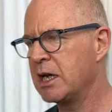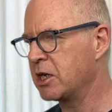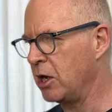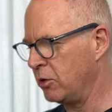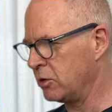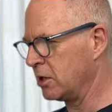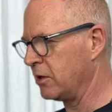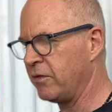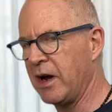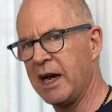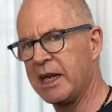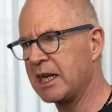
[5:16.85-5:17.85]
go to the
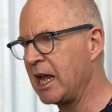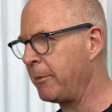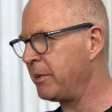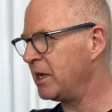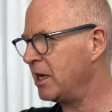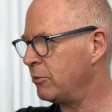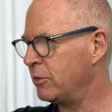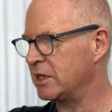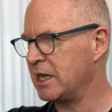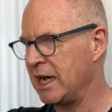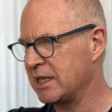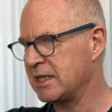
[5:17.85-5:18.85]
filing cabinet,
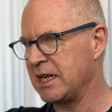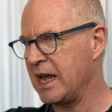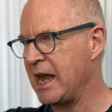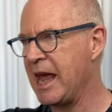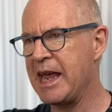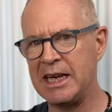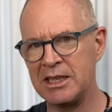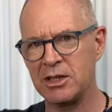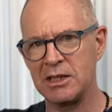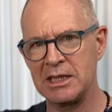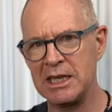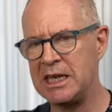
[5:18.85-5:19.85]
which had, say, A to
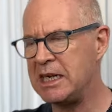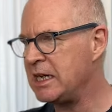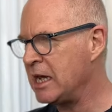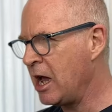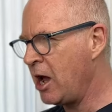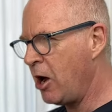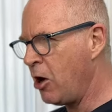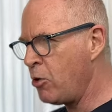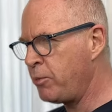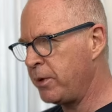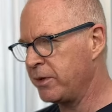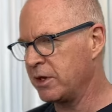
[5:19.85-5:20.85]
D,
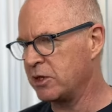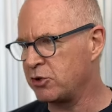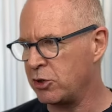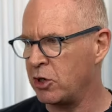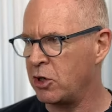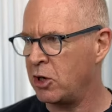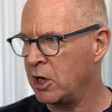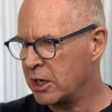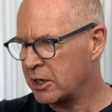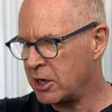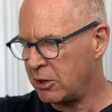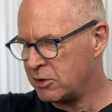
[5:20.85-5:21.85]
open the drawer,
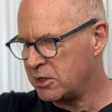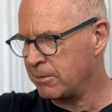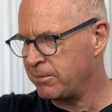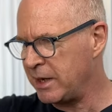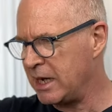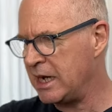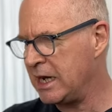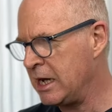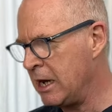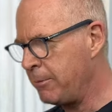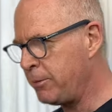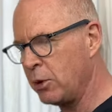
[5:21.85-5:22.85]
go to
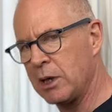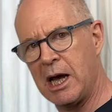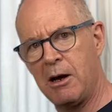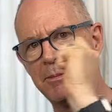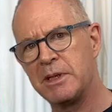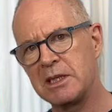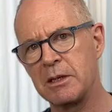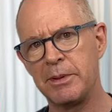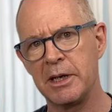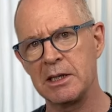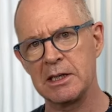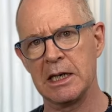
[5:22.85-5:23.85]
B, pull out Mr.
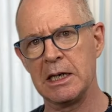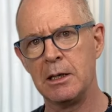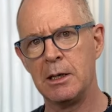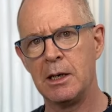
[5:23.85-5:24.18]
Bertie.